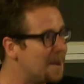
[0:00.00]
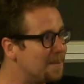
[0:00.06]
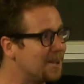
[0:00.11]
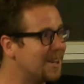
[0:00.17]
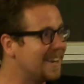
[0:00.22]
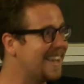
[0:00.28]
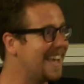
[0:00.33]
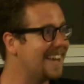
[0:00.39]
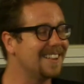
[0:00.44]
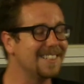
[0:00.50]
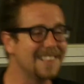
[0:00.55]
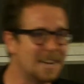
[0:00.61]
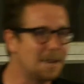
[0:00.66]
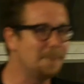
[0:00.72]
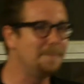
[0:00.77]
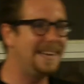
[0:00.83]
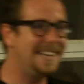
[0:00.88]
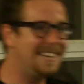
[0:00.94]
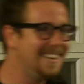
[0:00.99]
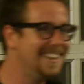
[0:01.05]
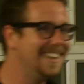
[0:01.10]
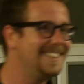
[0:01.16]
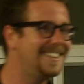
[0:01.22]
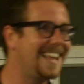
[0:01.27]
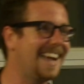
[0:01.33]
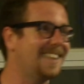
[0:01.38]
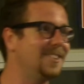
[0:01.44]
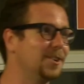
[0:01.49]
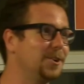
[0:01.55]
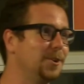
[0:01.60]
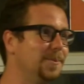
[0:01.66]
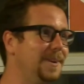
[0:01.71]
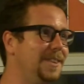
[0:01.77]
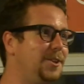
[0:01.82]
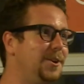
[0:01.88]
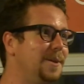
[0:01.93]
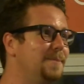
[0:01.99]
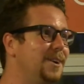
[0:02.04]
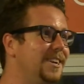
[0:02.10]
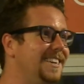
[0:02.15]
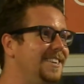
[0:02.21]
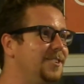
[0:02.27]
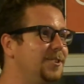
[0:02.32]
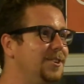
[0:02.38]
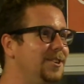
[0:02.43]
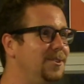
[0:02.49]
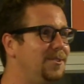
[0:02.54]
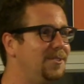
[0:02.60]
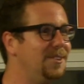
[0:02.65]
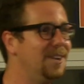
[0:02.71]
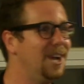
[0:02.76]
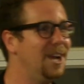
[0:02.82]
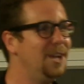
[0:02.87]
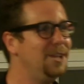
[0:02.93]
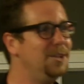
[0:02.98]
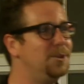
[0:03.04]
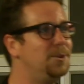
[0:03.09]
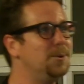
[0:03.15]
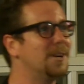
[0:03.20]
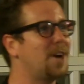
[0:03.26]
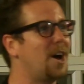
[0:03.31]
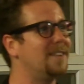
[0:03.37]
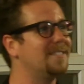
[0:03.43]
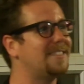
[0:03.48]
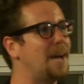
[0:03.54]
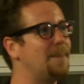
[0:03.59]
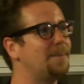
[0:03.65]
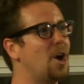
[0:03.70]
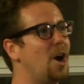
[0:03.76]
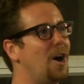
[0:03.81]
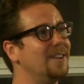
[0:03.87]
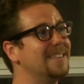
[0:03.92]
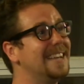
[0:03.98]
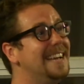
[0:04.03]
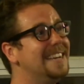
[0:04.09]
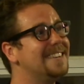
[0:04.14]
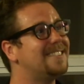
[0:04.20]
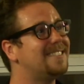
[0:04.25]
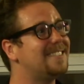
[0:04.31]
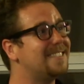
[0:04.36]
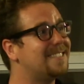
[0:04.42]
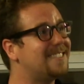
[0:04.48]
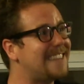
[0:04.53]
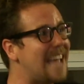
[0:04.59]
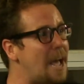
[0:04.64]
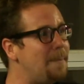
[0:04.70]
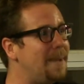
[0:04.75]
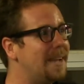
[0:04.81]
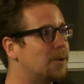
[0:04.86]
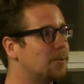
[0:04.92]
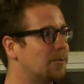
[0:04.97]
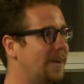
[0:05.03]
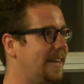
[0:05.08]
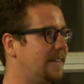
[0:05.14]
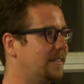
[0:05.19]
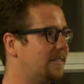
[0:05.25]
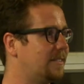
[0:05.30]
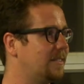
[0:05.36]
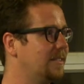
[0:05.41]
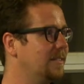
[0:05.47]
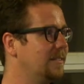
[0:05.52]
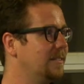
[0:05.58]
I'm going to get a little bit technical with you. I'm going to introduce you to a concept called systemic risk.